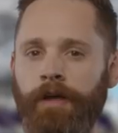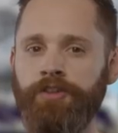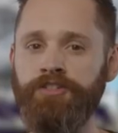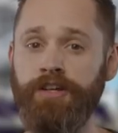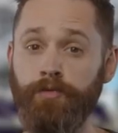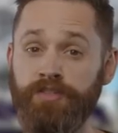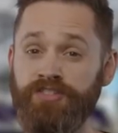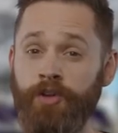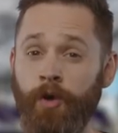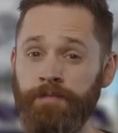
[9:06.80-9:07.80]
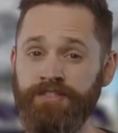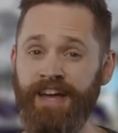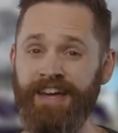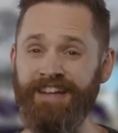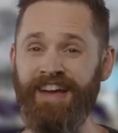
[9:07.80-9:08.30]
Belichick was so
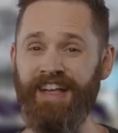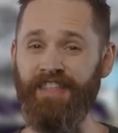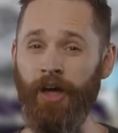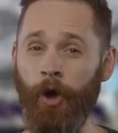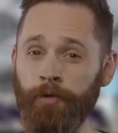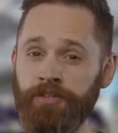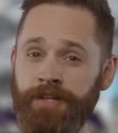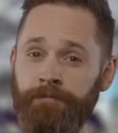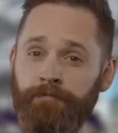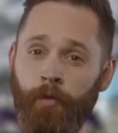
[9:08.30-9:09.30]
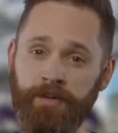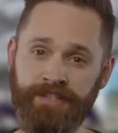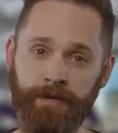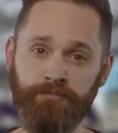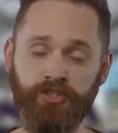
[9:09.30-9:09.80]
upset that ownership
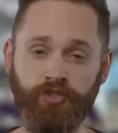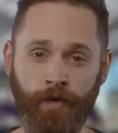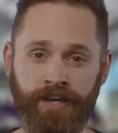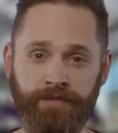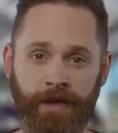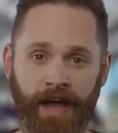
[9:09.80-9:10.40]
forced him to trade